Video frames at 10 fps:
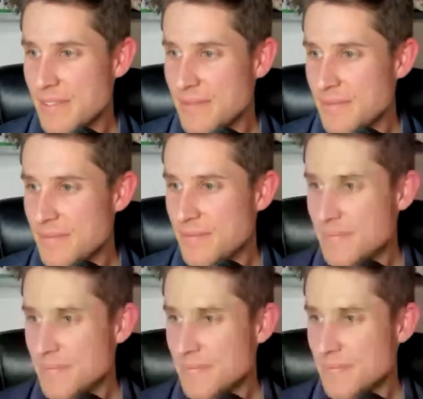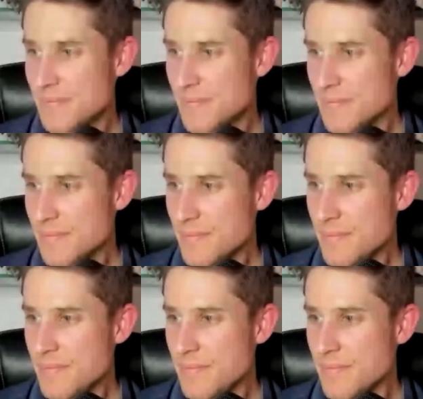
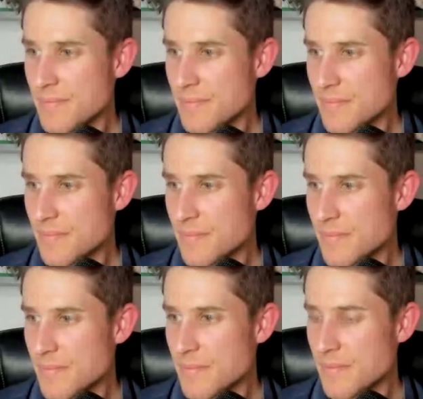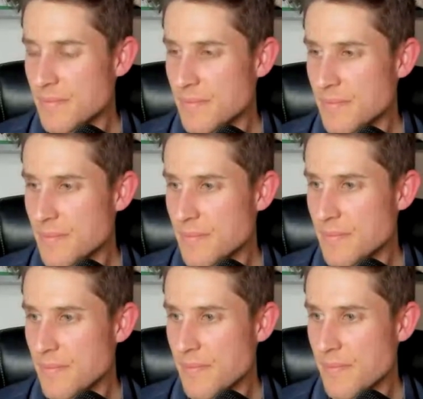
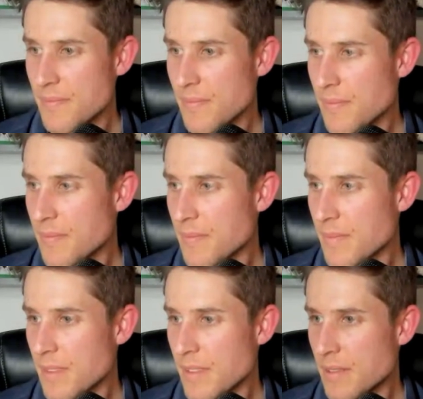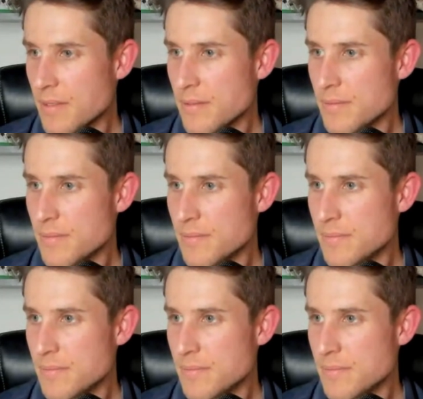[no speech]